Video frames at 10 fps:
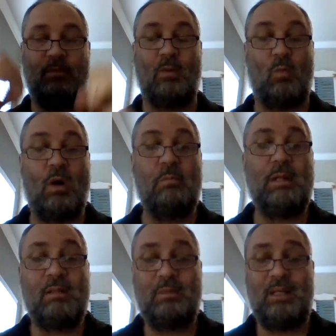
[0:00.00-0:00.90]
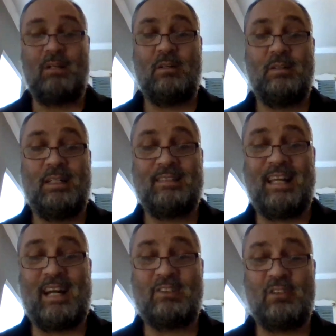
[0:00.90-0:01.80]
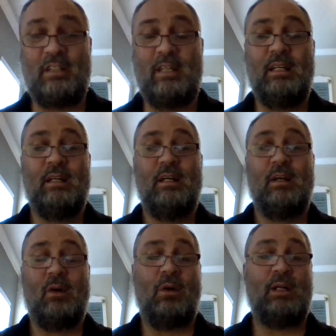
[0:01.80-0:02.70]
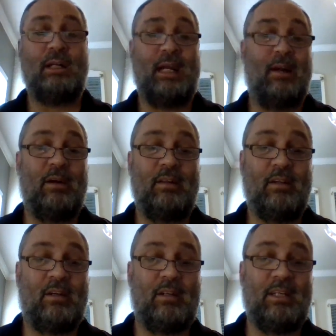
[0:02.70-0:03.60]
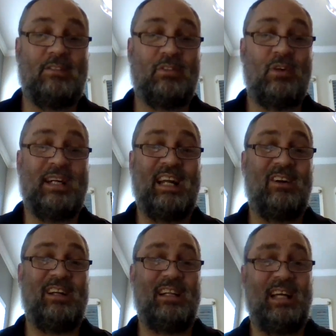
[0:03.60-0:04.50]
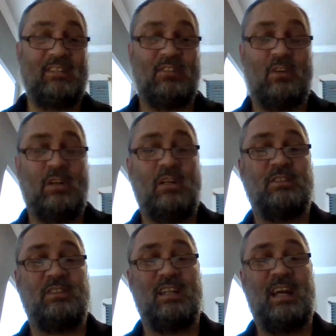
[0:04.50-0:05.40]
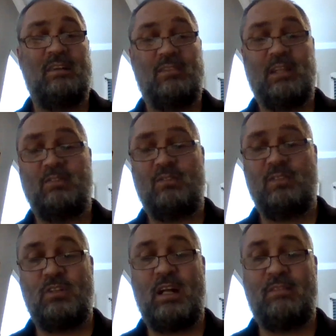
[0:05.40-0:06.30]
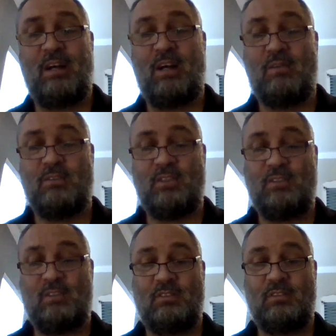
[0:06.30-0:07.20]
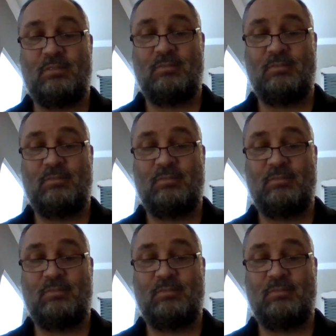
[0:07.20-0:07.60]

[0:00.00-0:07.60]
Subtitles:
The 1 millimeter is actually going to carry less current because it's going to have higher resistance.